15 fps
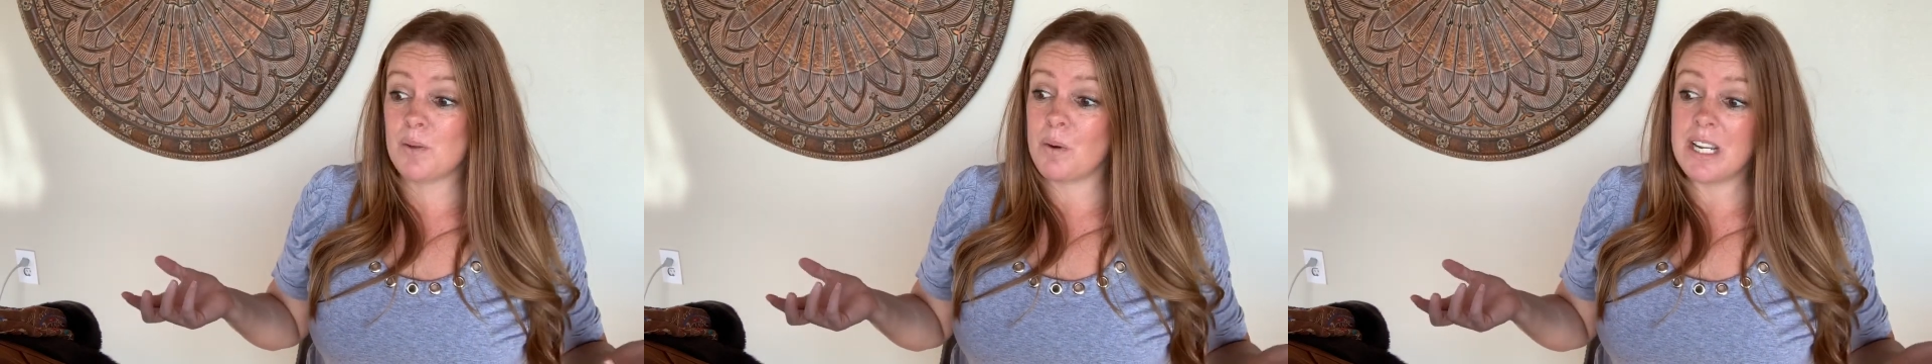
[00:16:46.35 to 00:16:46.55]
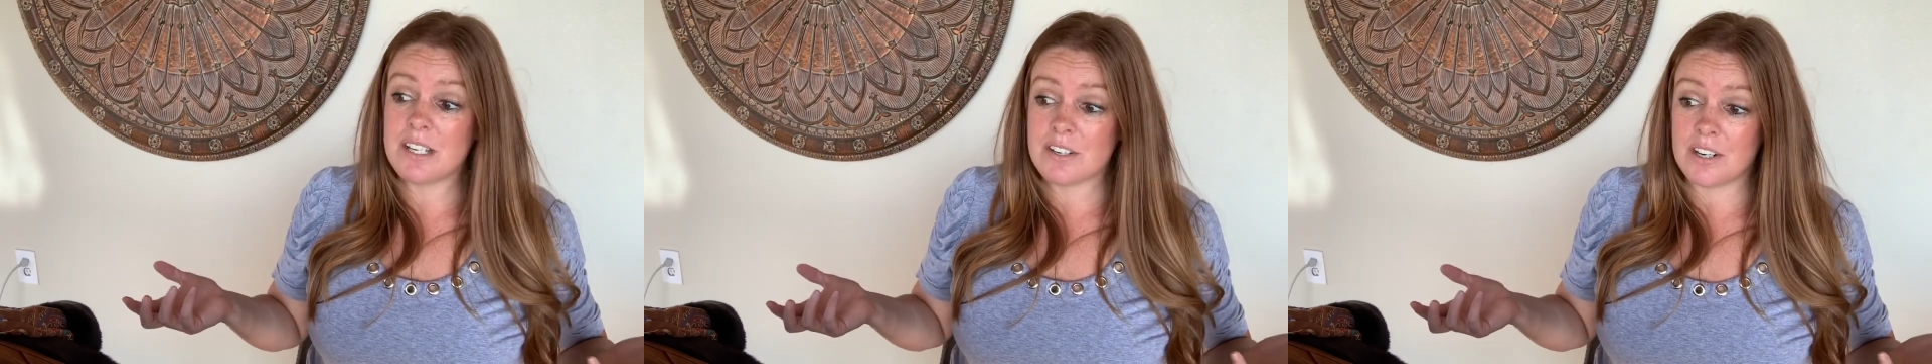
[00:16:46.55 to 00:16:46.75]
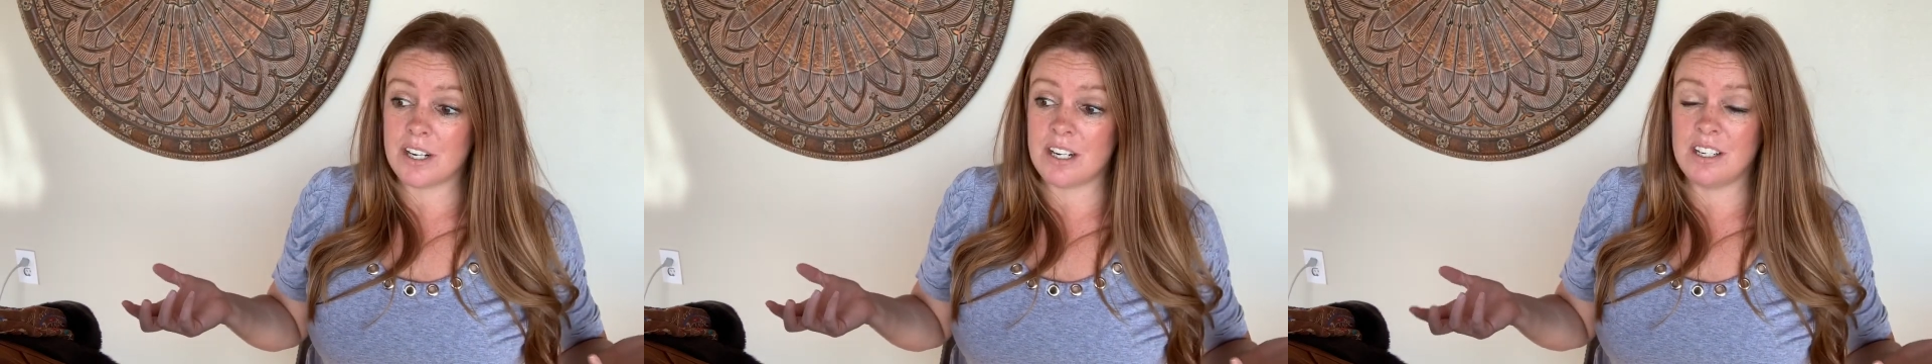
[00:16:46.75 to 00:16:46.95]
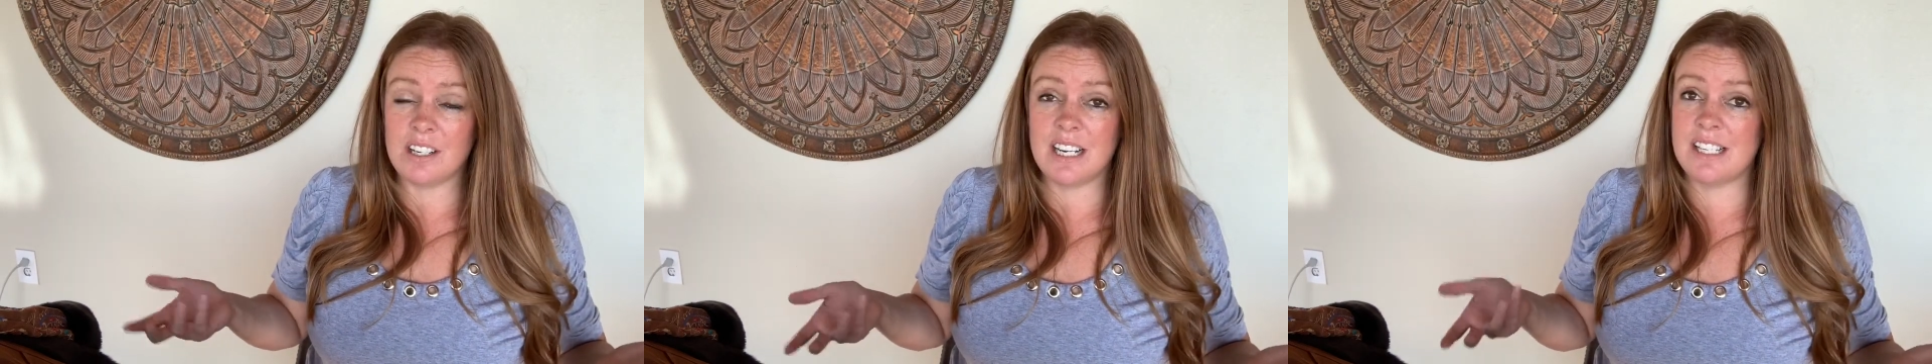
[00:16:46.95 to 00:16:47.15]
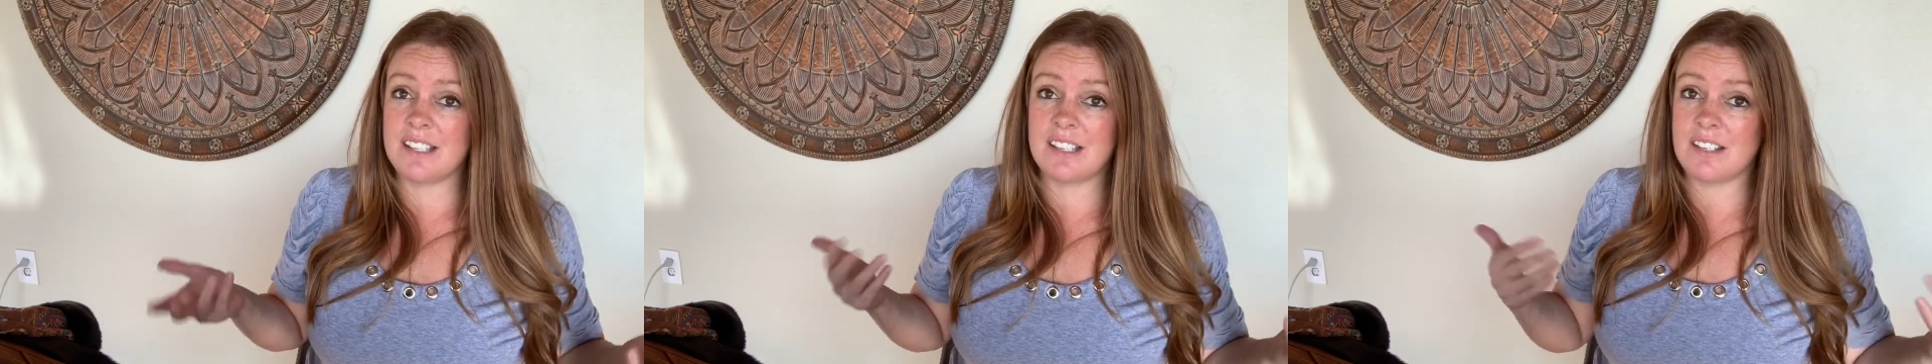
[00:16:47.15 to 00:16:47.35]
winter
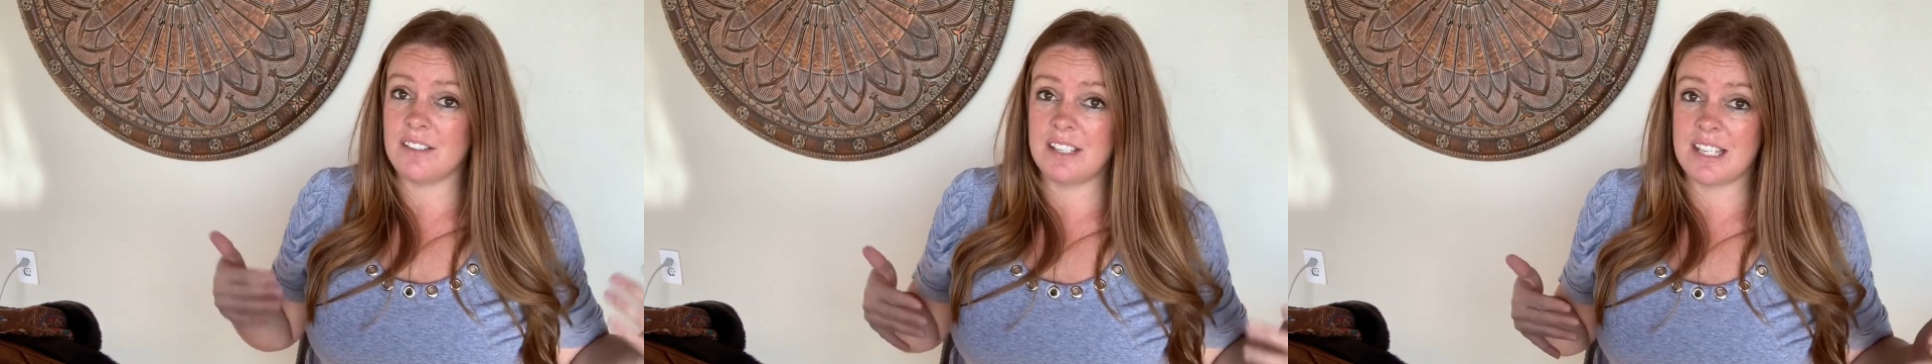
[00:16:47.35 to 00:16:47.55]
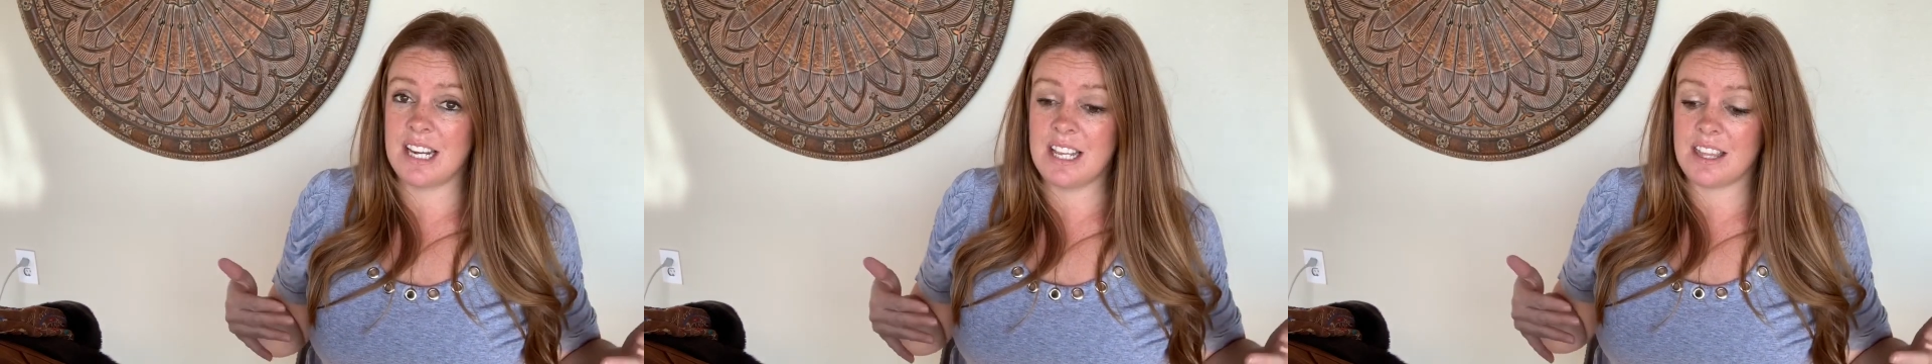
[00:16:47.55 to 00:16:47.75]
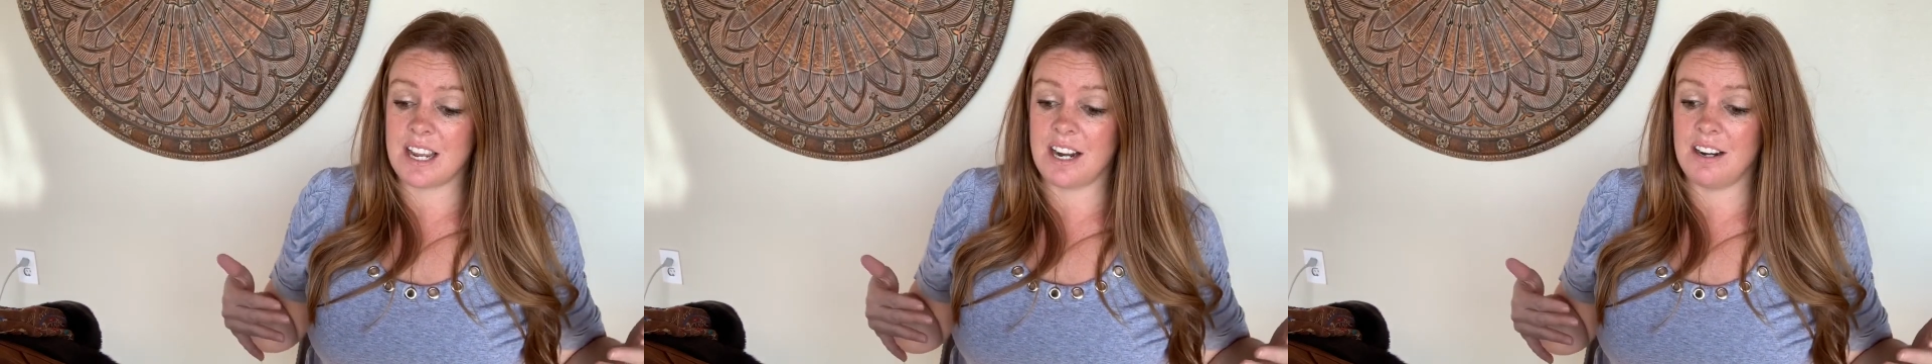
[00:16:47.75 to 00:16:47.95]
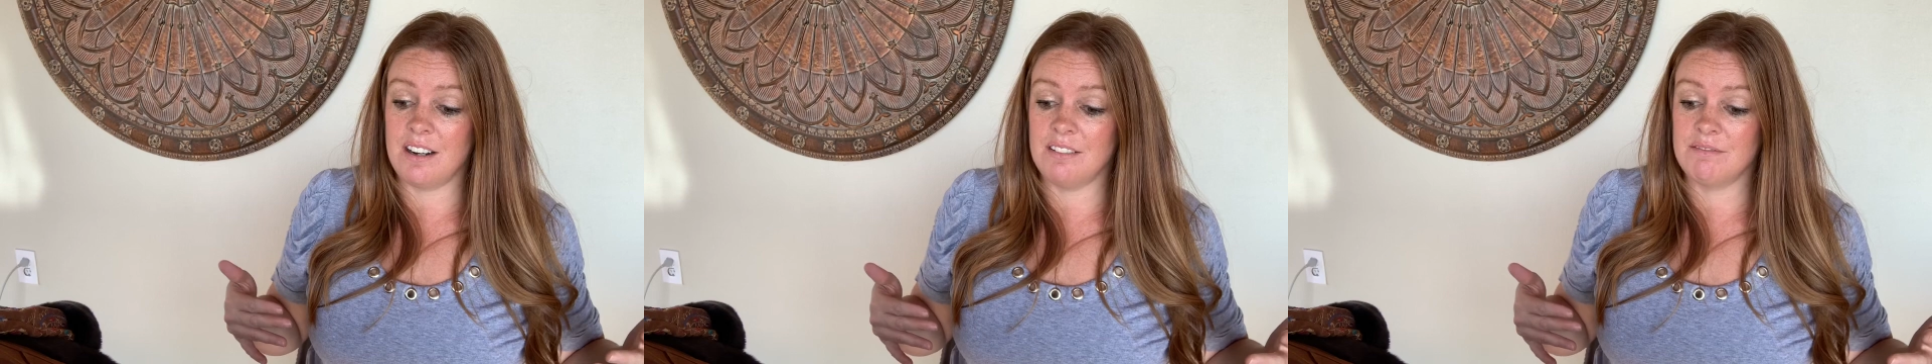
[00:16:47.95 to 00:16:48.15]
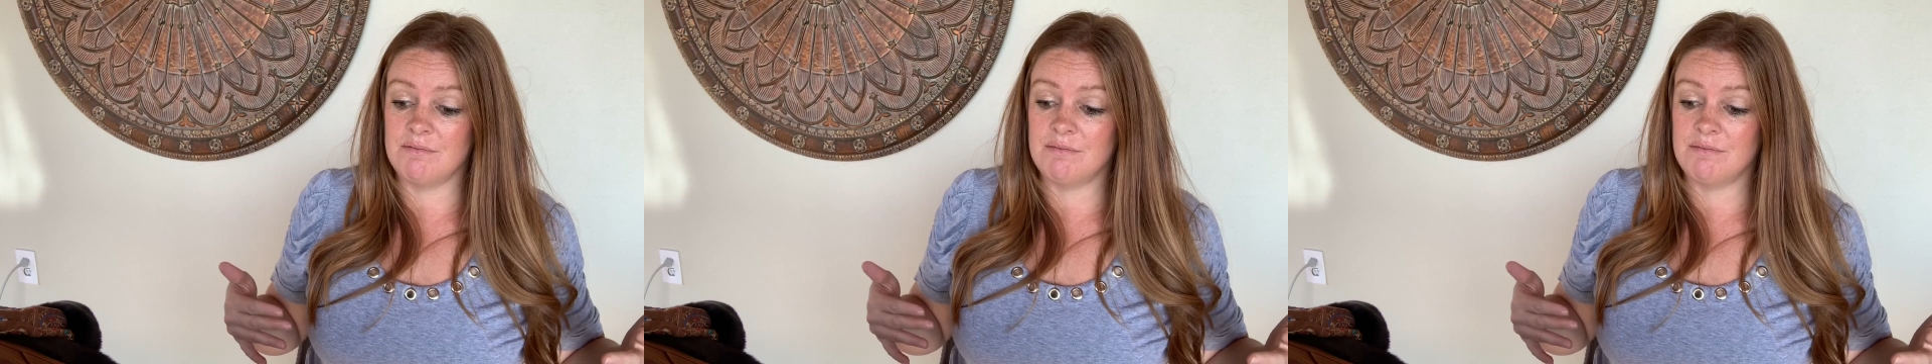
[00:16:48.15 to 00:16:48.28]
it's still sitting there,